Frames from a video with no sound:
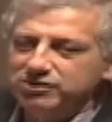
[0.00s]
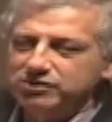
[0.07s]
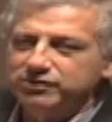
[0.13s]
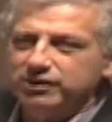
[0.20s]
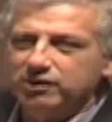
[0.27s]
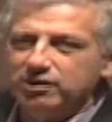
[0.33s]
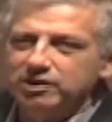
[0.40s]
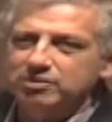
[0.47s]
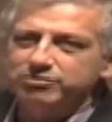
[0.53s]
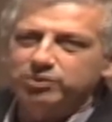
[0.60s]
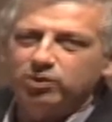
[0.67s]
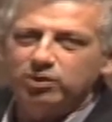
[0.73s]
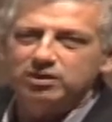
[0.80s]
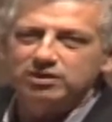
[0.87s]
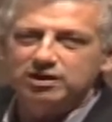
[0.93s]
is very
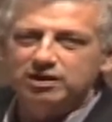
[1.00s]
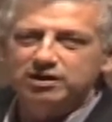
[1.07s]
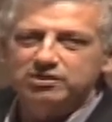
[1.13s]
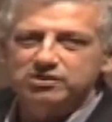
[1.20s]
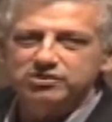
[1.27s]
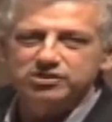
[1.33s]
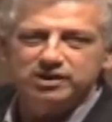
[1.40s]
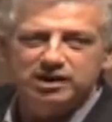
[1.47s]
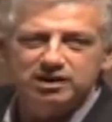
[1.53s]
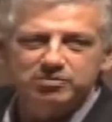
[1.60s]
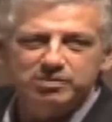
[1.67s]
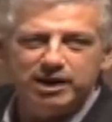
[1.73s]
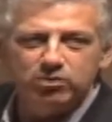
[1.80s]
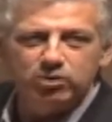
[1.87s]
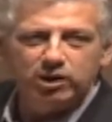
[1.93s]
important to understand
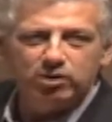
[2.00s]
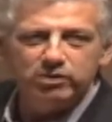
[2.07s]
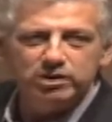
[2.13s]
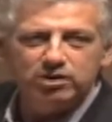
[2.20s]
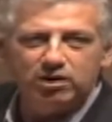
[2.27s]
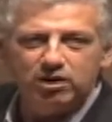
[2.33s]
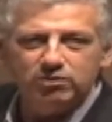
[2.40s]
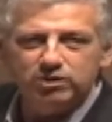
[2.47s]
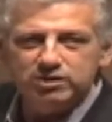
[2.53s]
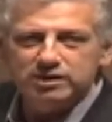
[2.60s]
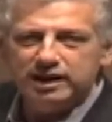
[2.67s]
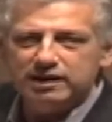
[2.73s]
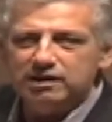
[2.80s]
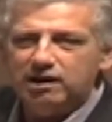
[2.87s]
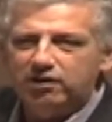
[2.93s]
about where we are with
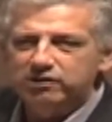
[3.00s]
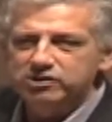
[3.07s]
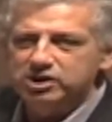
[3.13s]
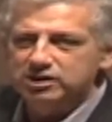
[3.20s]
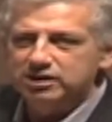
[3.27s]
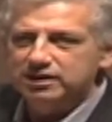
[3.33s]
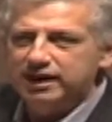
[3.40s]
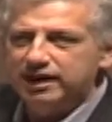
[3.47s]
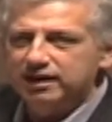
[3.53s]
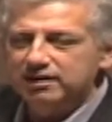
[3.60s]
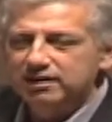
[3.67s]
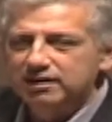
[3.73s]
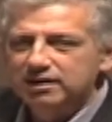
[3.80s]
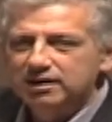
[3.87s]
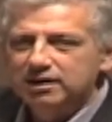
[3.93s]
technology today,
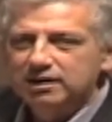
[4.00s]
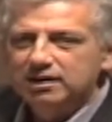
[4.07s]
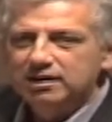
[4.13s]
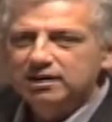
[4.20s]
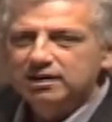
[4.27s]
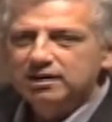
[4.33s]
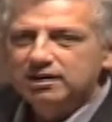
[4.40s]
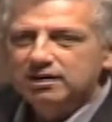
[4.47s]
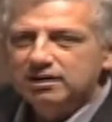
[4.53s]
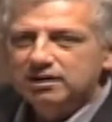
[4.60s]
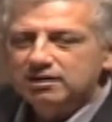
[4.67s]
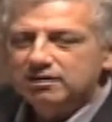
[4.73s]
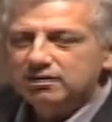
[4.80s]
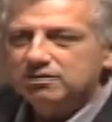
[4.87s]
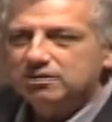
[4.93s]

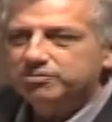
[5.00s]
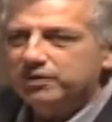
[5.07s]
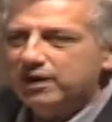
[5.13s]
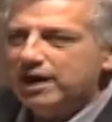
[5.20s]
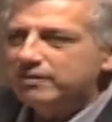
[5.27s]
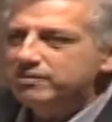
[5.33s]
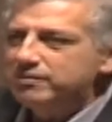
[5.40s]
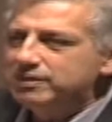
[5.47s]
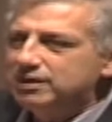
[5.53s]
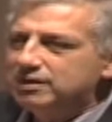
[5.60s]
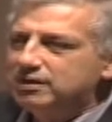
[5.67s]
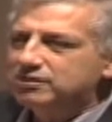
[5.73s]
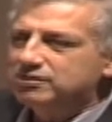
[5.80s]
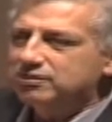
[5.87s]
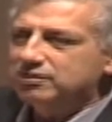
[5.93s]
the problem
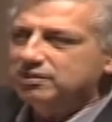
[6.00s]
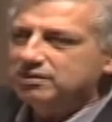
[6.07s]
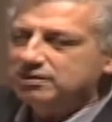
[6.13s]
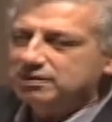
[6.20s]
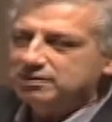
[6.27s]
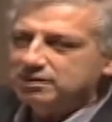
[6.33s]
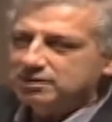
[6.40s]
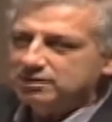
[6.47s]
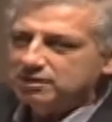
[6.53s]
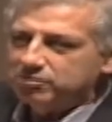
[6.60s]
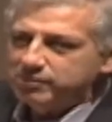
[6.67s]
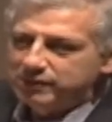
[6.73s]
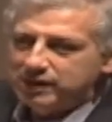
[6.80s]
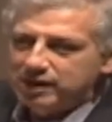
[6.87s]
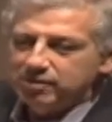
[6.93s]
is
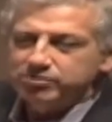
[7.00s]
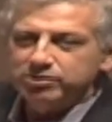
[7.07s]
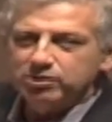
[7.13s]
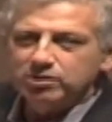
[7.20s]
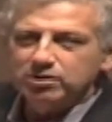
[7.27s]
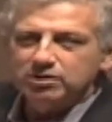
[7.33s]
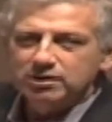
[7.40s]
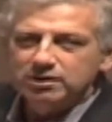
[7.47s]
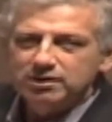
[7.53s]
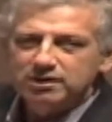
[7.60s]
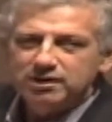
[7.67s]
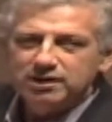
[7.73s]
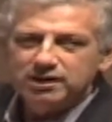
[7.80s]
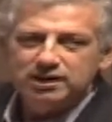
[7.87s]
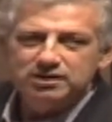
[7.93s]
the emperor
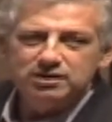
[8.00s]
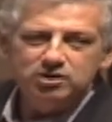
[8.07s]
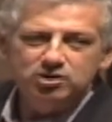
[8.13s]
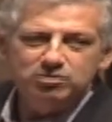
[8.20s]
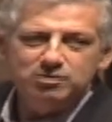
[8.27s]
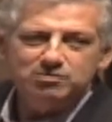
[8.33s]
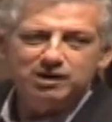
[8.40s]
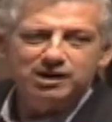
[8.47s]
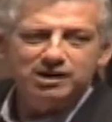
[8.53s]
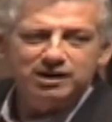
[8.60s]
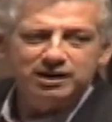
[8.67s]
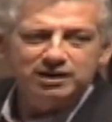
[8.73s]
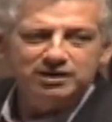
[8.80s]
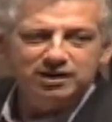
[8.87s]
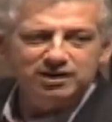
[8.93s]
and the human
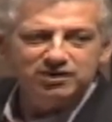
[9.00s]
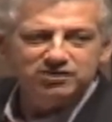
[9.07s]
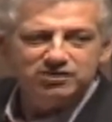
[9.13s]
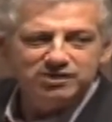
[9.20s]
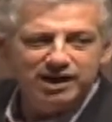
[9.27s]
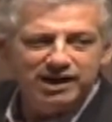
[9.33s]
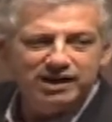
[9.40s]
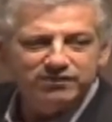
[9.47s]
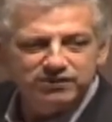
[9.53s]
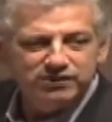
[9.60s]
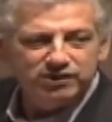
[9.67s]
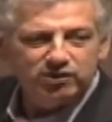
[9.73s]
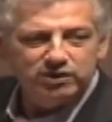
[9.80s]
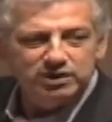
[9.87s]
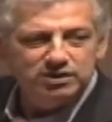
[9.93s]
mind is not
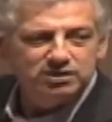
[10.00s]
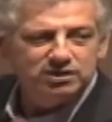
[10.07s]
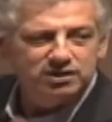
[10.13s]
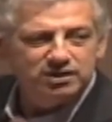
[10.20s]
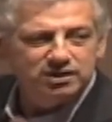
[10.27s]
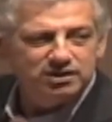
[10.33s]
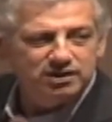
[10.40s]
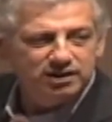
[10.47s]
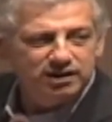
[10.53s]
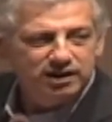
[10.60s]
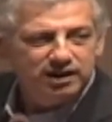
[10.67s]
very good